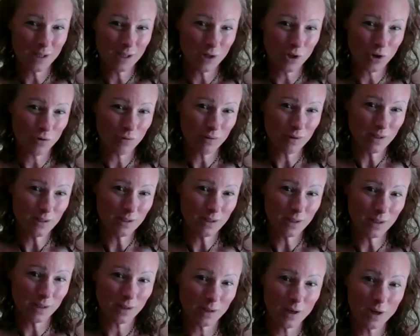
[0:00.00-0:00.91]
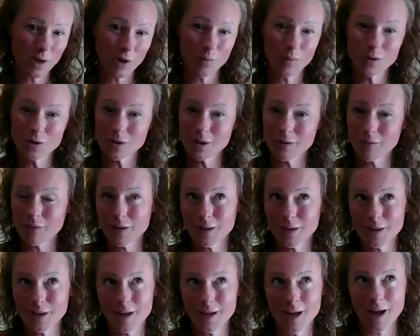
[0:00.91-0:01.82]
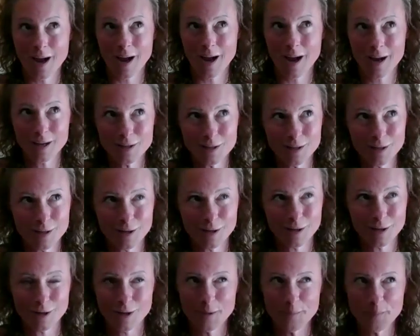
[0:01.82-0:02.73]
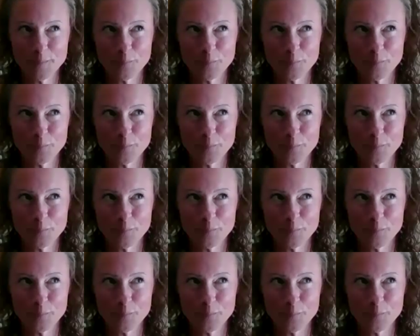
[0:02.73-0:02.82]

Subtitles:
increasing, which I think has a